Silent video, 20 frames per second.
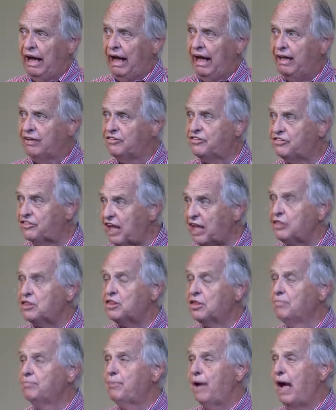and
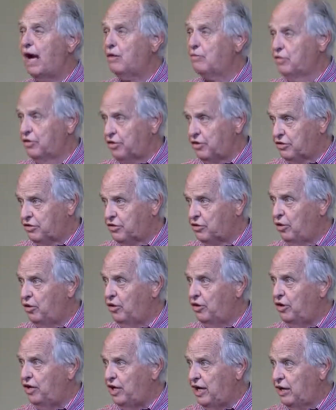sent them back with
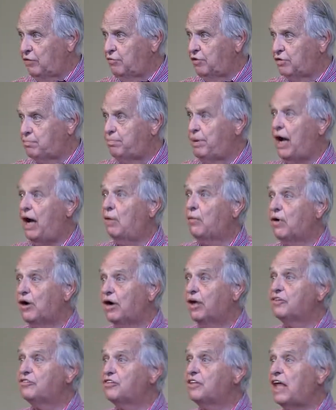authority and with power
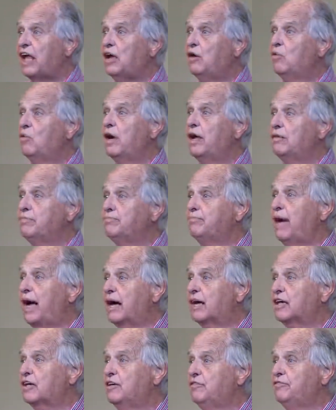as they went
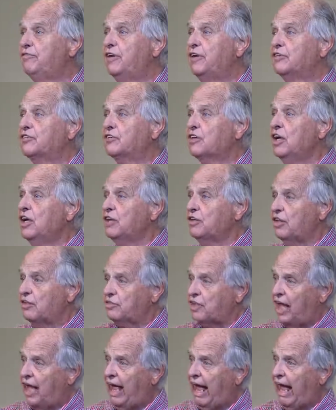back convinced
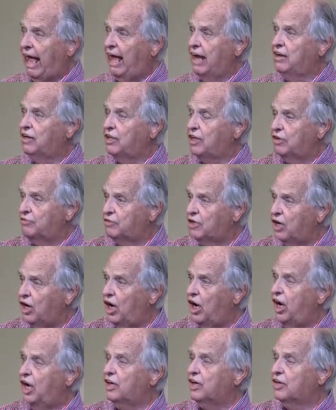that the hand of
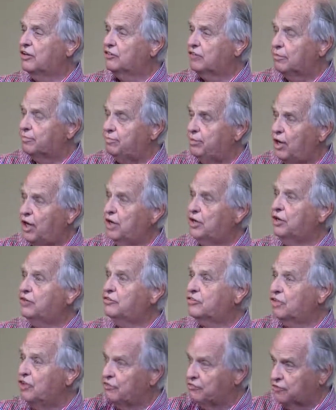God is upon
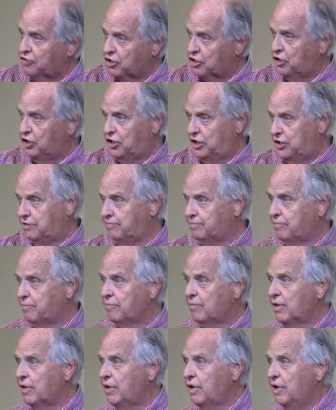us for good.
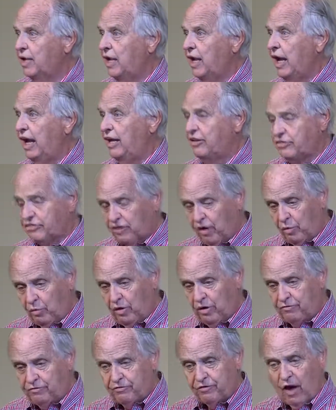And so
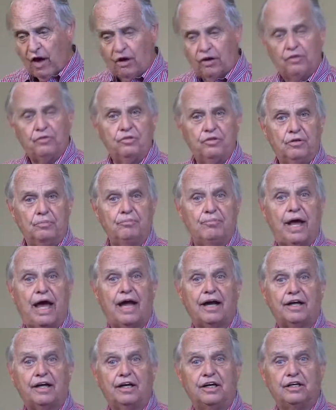we followed them
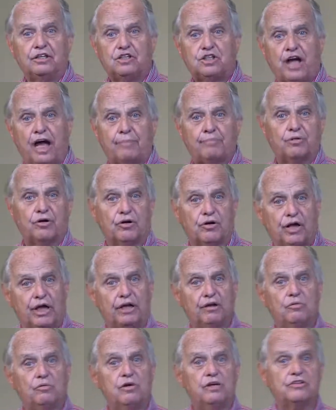back, and in chapter
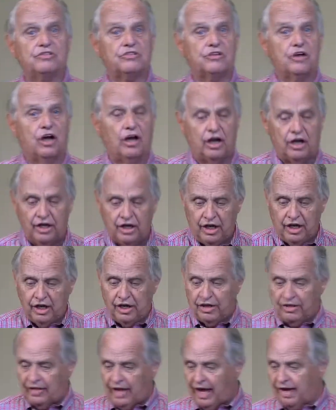8 we saw
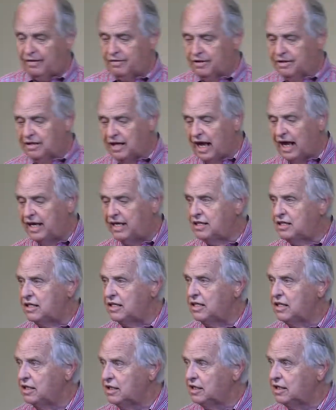that
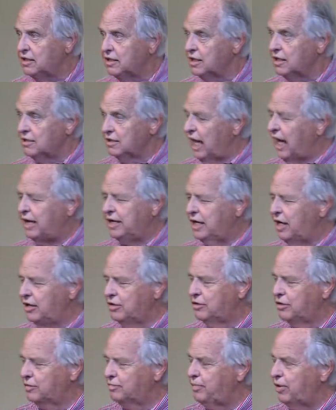
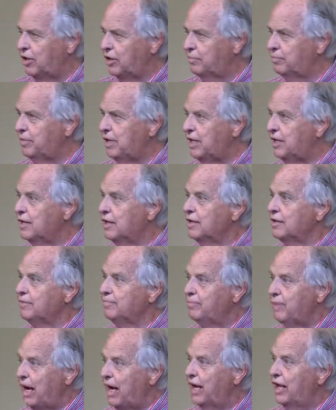900
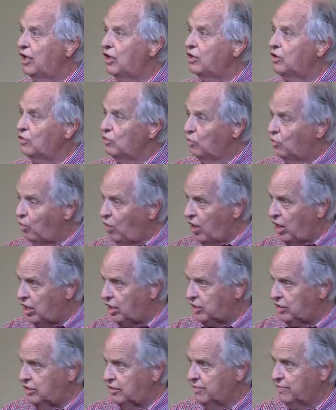mile
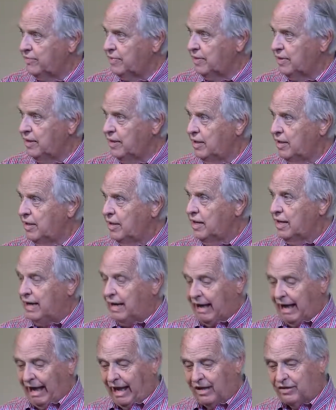walk
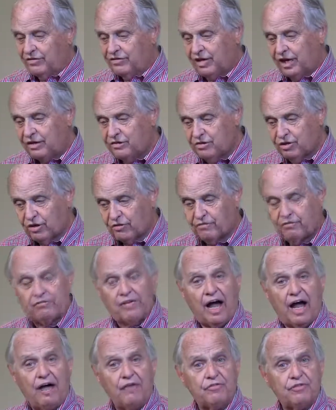as they took
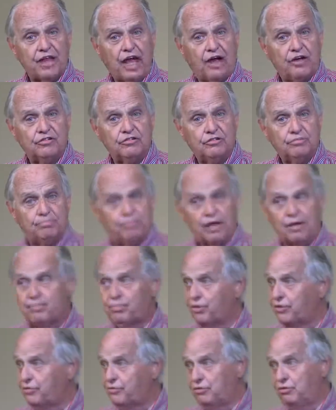5,000
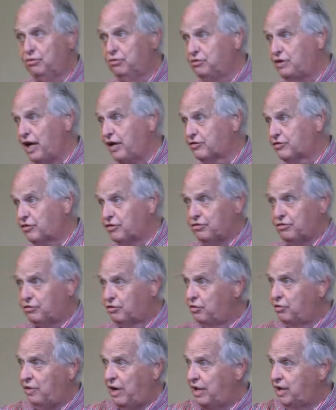people through desert,
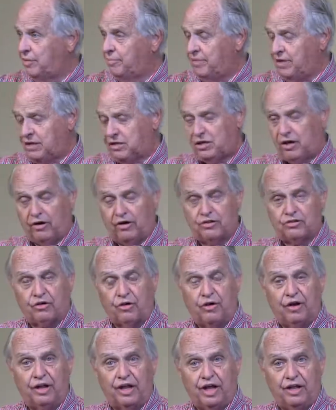through enemy
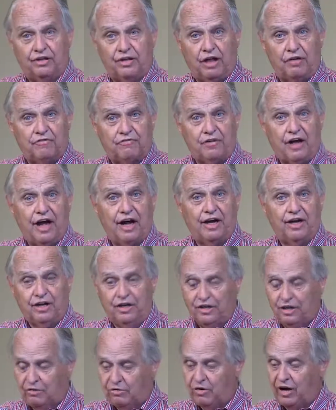territory, and they
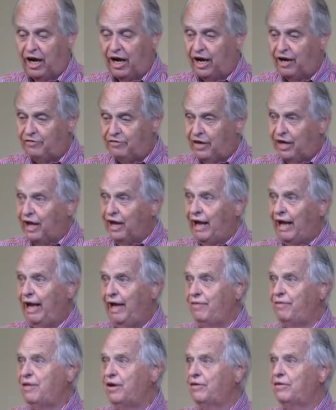finally arrive,
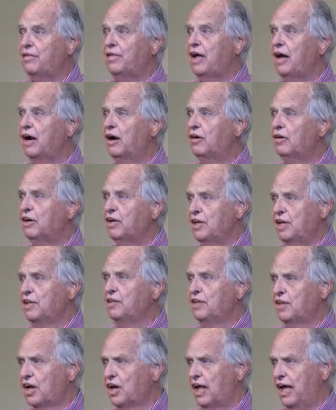and they're there
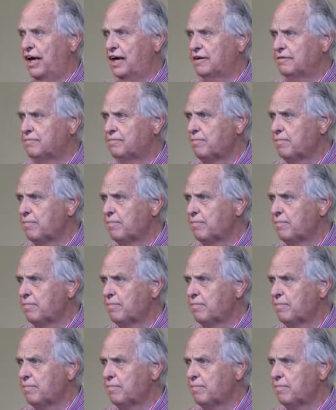in the land.